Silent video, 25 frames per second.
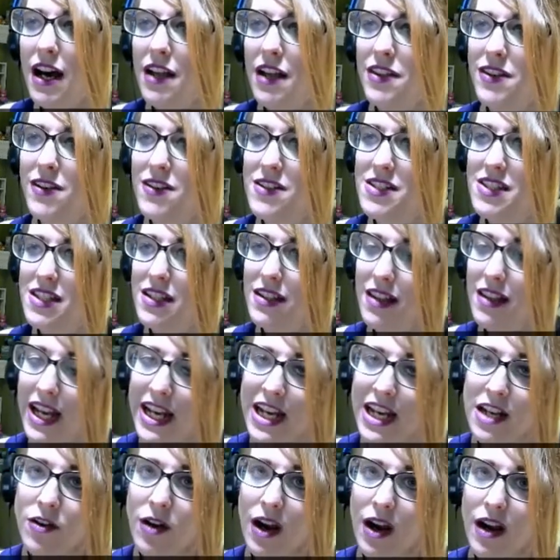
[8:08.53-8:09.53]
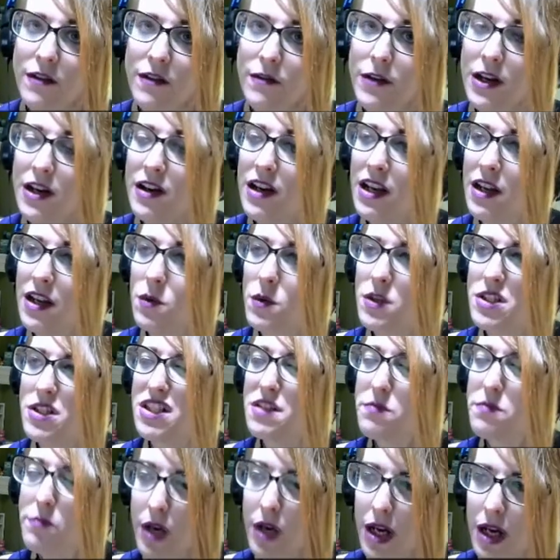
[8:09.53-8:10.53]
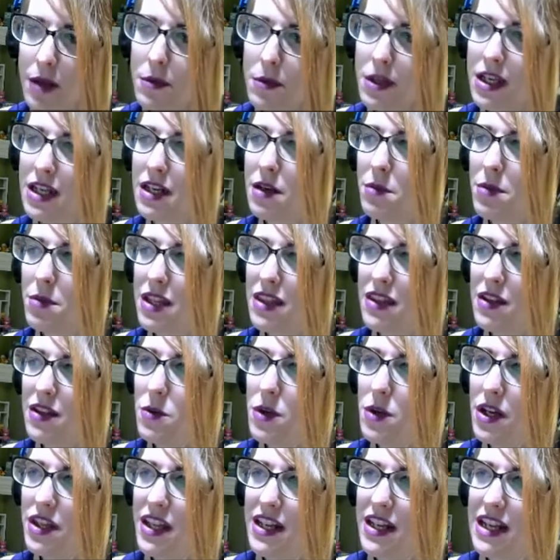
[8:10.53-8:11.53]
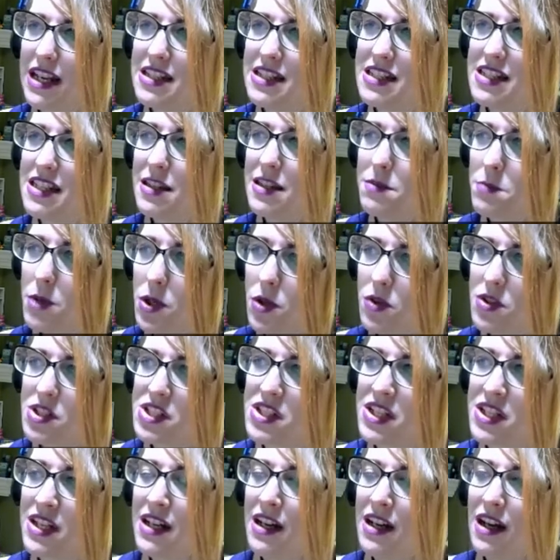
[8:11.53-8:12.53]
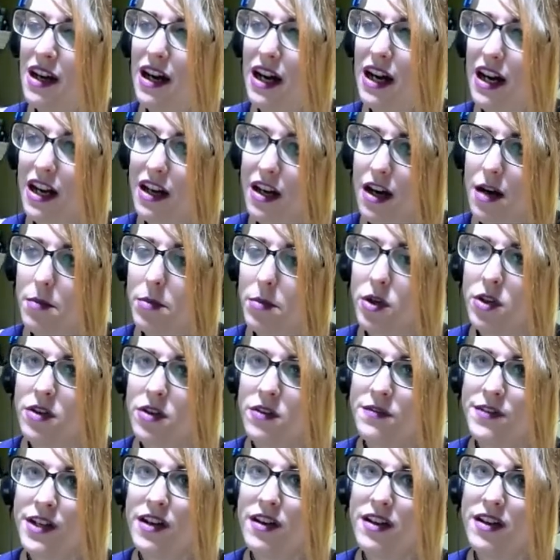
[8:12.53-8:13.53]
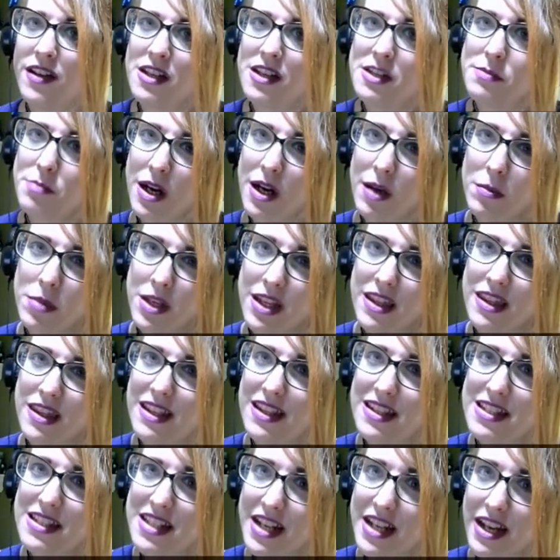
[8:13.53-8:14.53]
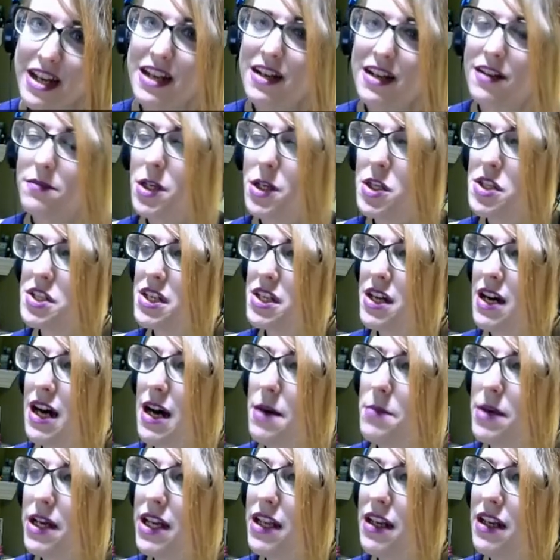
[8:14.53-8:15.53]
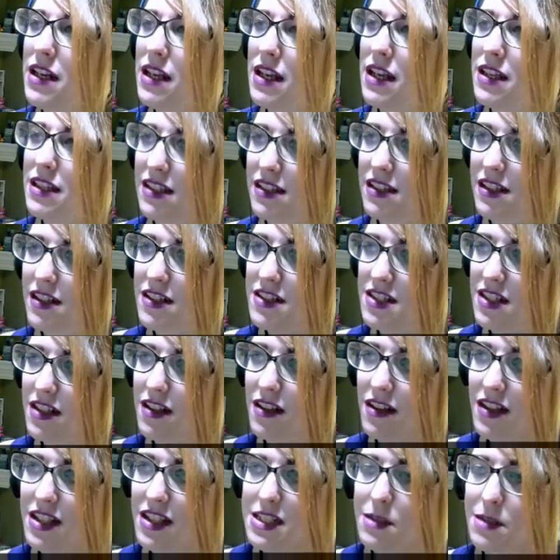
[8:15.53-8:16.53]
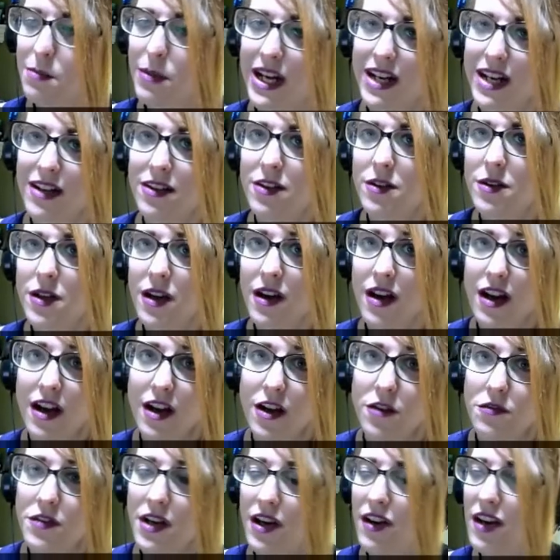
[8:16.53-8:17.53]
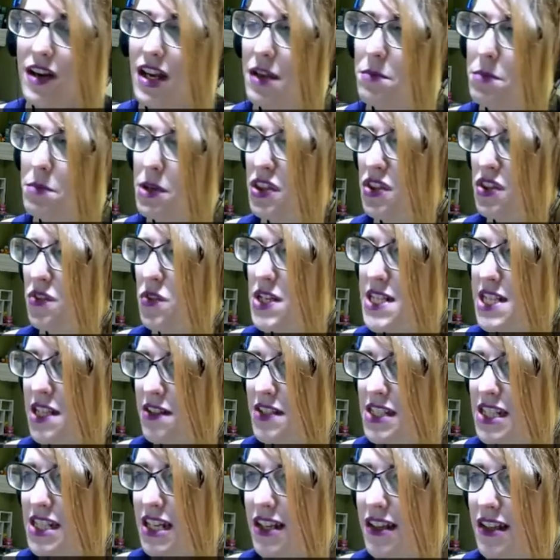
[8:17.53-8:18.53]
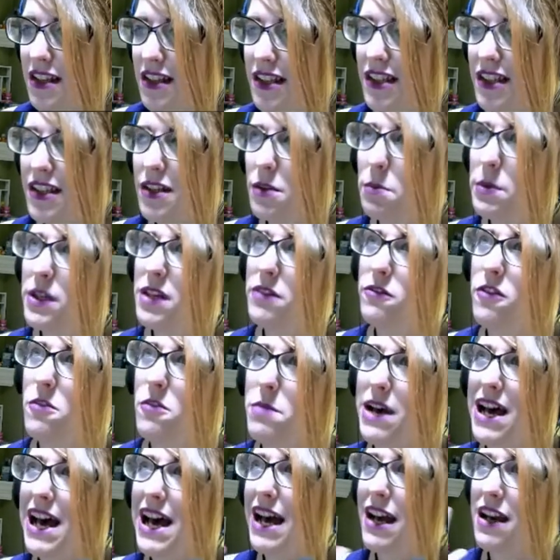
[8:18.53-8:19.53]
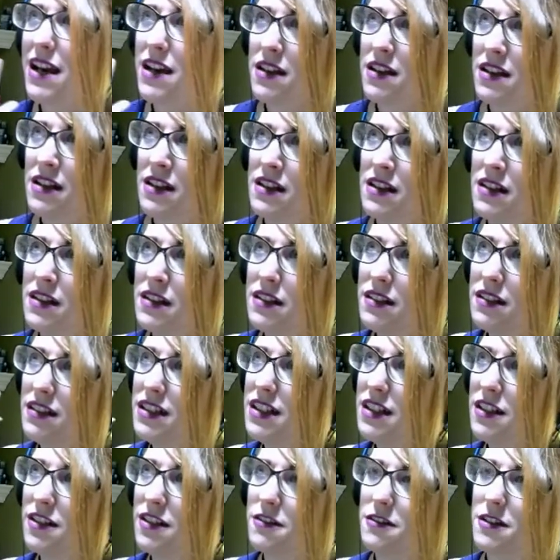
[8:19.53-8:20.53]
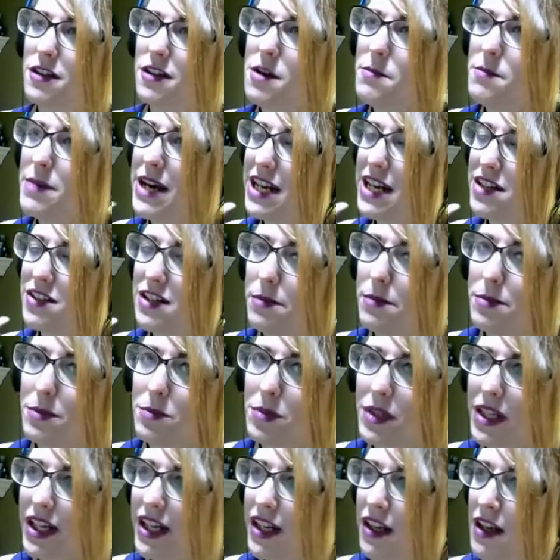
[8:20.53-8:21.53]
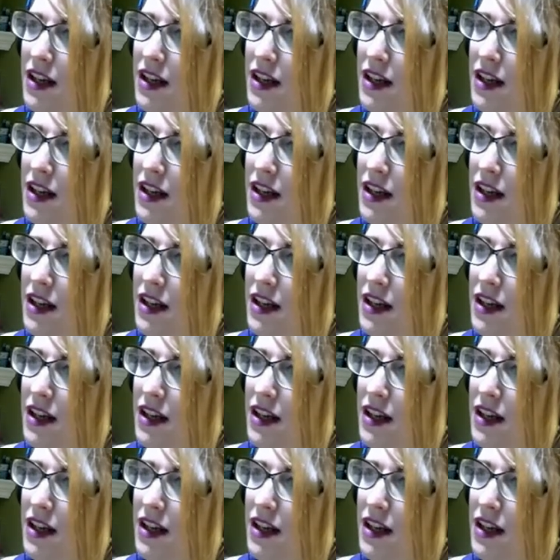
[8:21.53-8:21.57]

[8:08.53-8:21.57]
There's the Lycanroc variant, which is probably going to be the one that I see the most. Garbodor variant is probably the second most common, and then there's the Golisopod and Lucario variant, both of which have seen a little bit of a backdrop in play.